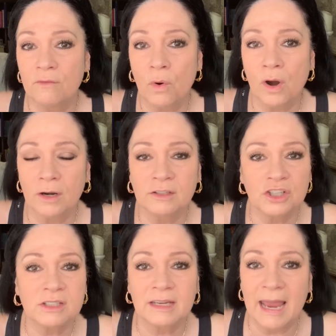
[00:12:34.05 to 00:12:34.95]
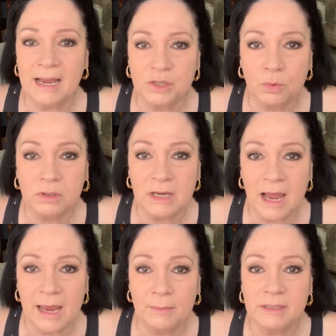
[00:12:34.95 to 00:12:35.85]
for just casual
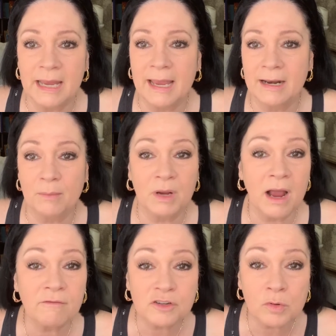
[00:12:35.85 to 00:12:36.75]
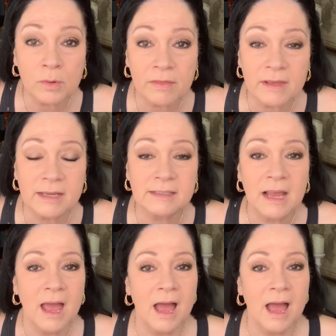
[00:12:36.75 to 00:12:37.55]
times, and I'm comfortable with this.